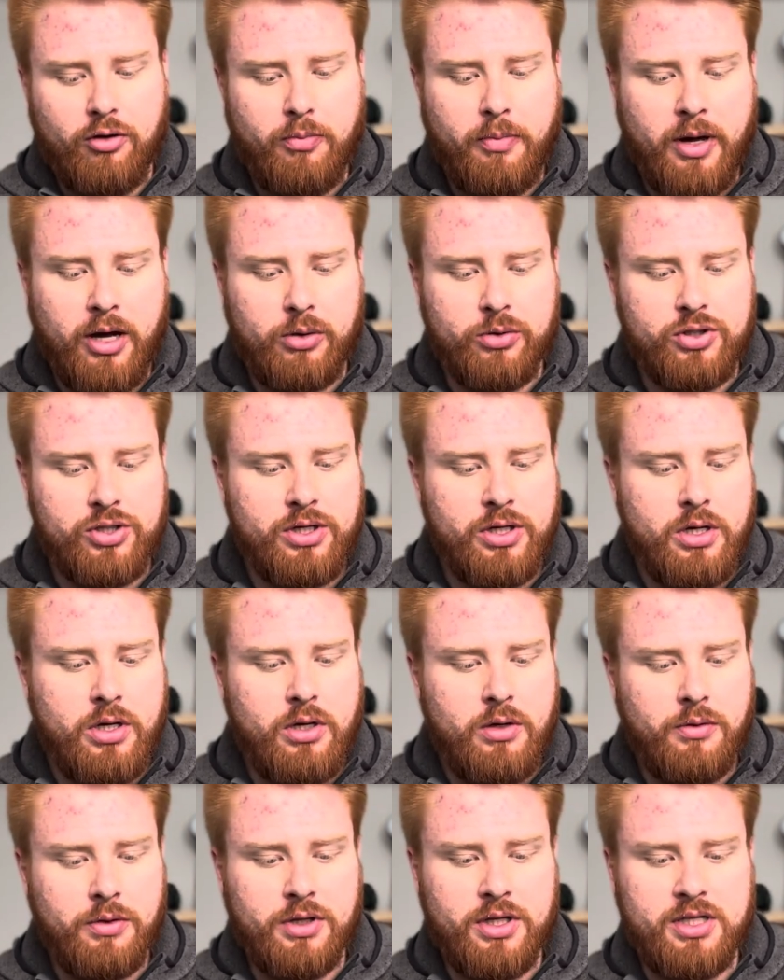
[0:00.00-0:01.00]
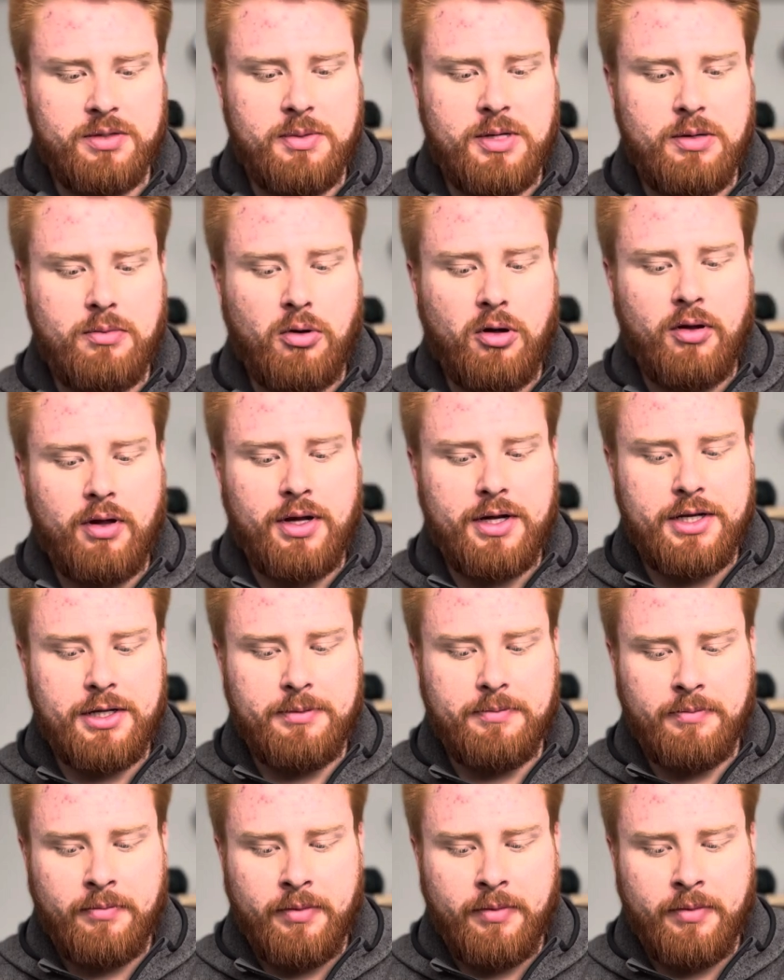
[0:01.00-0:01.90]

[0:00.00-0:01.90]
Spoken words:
pouch with the speedball on it.